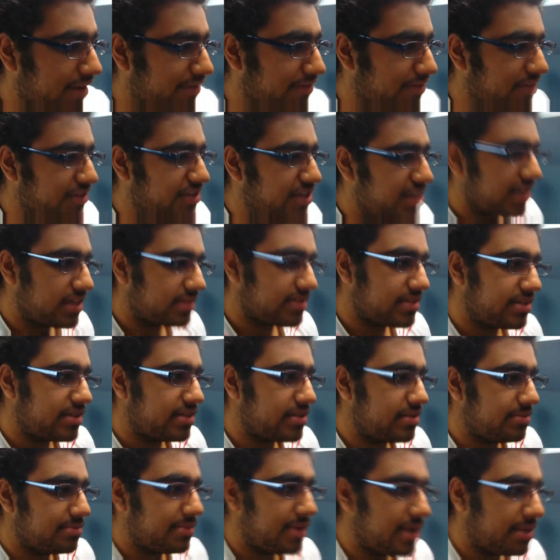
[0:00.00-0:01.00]
have you
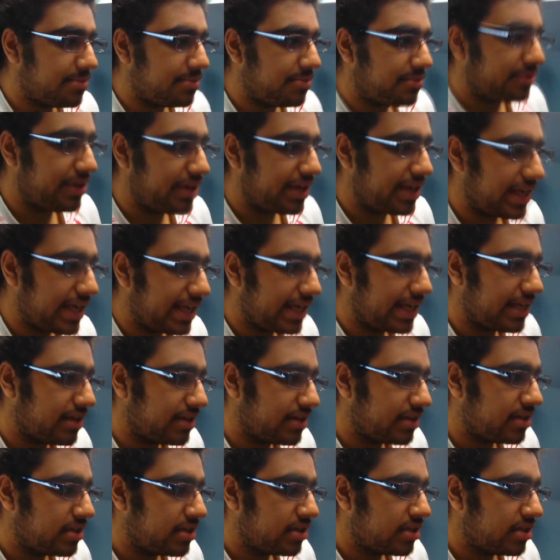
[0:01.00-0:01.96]
tested the memory in